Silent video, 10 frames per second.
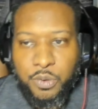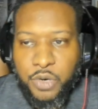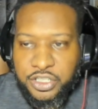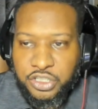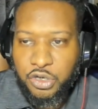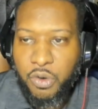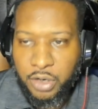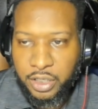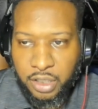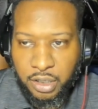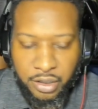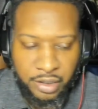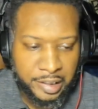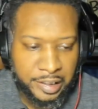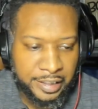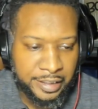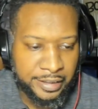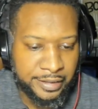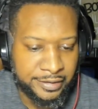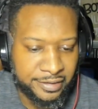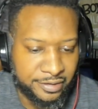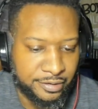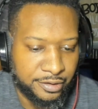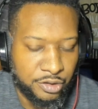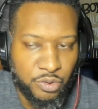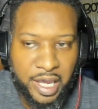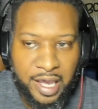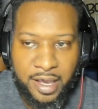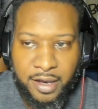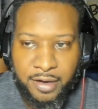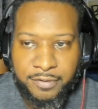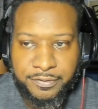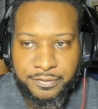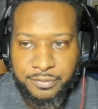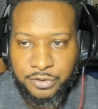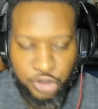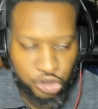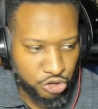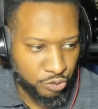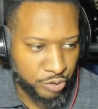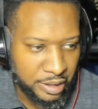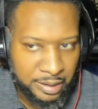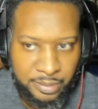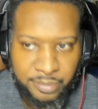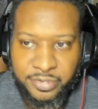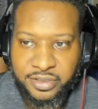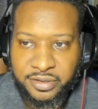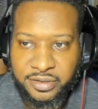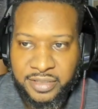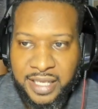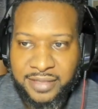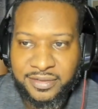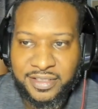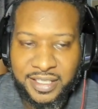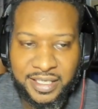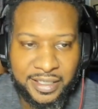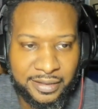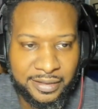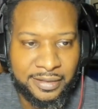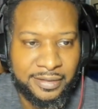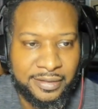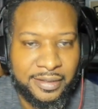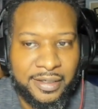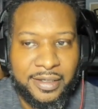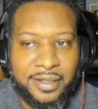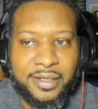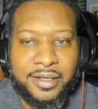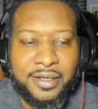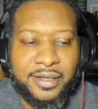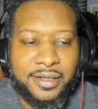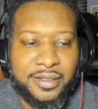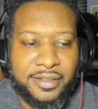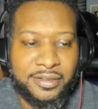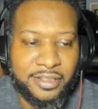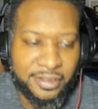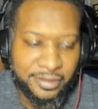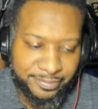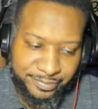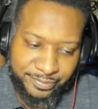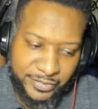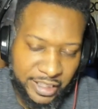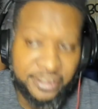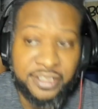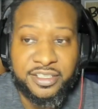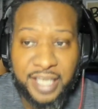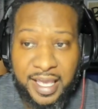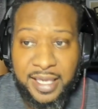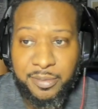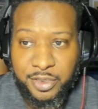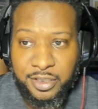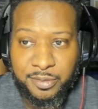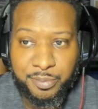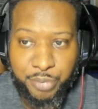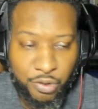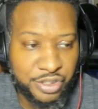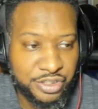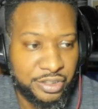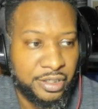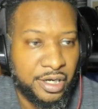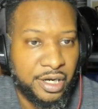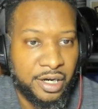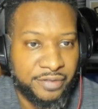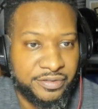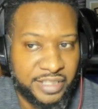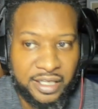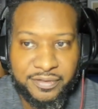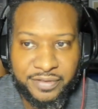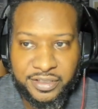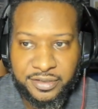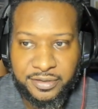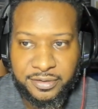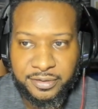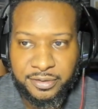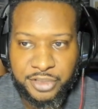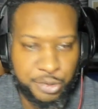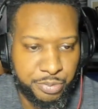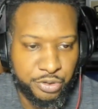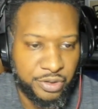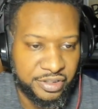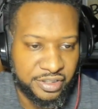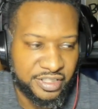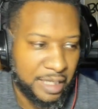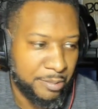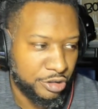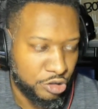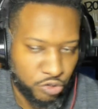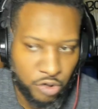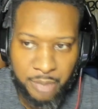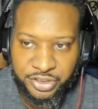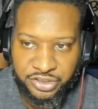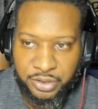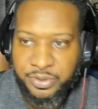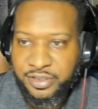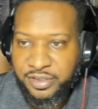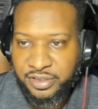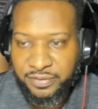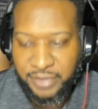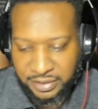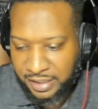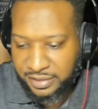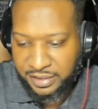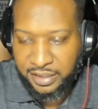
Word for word: What's going on is you have the streams that's killing the entertainment portion of television, just pure entertainment. The drama series and stuff like that is